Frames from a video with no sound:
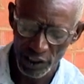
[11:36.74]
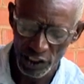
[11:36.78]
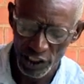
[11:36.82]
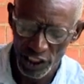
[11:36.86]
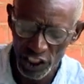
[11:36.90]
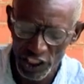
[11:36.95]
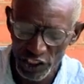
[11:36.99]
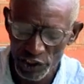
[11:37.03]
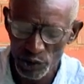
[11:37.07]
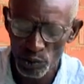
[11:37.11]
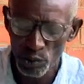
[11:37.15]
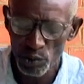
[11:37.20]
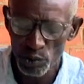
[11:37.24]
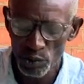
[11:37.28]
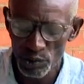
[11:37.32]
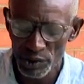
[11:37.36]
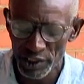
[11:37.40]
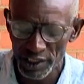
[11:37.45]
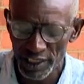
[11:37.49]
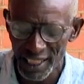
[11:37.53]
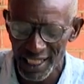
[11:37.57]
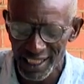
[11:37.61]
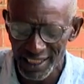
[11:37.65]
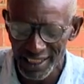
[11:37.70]
it will
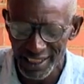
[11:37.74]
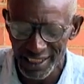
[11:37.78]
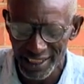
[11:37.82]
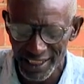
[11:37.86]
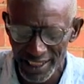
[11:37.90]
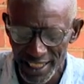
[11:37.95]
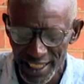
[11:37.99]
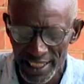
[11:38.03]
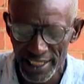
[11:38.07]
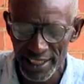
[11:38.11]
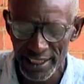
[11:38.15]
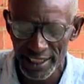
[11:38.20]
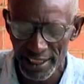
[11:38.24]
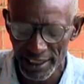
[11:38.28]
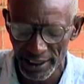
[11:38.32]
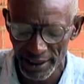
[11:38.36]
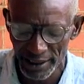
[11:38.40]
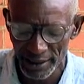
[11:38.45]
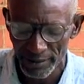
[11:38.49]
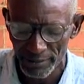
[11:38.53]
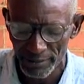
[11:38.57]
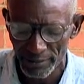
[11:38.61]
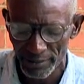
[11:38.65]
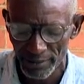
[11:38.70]
start
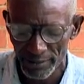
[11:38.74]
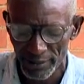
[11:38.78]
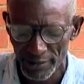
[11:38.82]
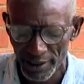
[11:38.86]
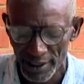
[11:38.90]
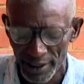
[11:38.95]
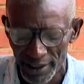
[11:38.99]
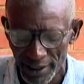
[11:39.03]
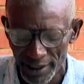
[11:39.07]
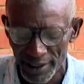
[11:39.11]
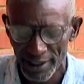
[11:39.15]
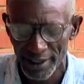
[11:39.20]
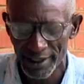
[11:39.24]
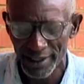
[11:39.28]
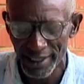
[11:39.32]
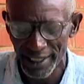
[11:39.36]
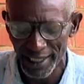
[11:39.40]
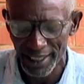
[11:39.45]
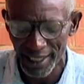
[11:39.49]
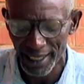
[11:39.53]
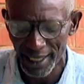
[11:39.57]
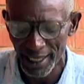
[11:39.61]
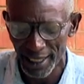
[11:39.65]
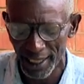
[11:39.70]
changing the
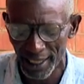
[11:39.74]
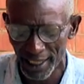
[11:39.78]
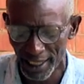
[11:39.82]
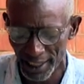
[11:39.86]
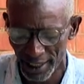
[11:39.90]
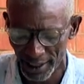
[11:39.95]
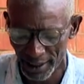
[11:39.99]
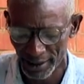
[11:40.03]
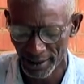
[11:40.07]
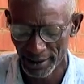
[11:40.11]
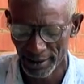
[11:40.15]
color